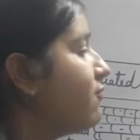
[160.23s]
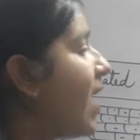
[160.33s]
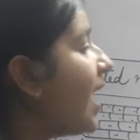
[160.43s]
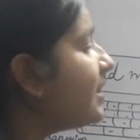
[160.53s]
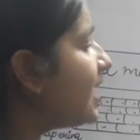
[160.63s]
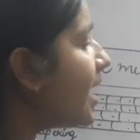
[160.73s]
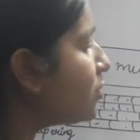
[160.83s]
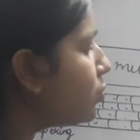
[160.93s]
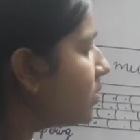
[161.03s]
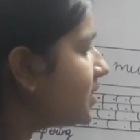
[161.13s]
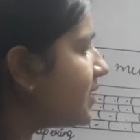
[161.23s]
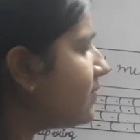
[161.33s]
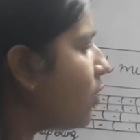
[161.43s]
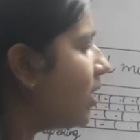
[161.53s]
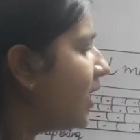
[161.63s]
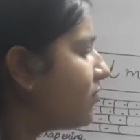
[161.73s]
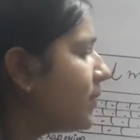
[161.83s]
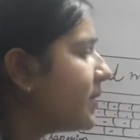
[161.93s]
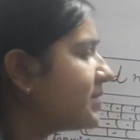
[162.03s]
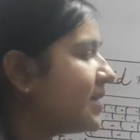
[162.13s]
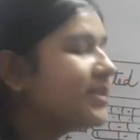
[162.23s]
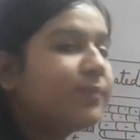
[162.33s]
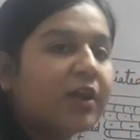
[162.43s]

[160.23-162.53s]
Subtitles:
Why they are known as involuntary muscles?